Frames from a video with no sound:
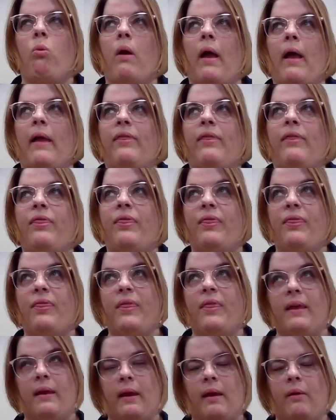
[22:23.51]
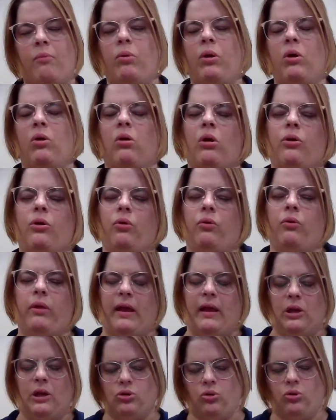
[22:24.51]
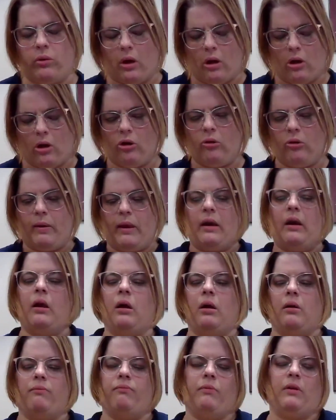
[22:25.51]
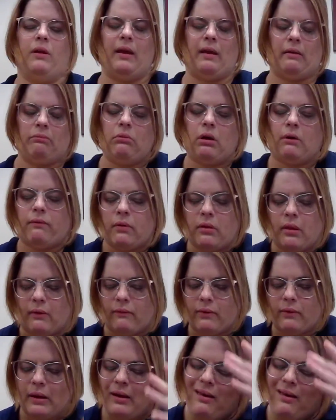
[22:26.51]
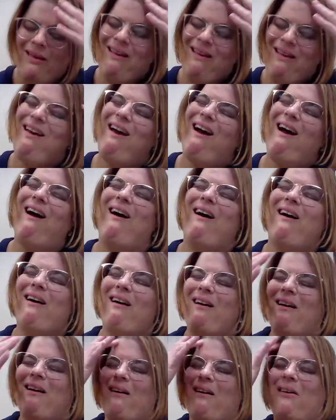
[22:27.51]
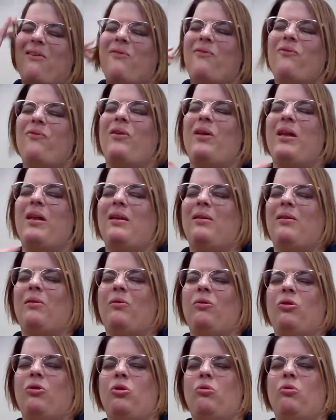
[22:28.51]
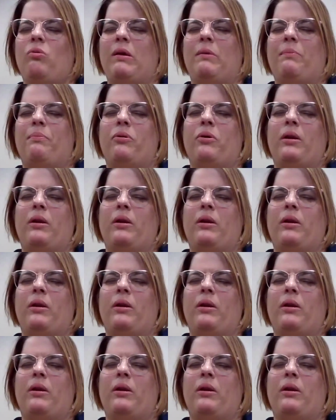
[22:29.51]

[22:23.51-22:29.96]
I think, and we all know the age-old argument, again, devil's advocate, of do we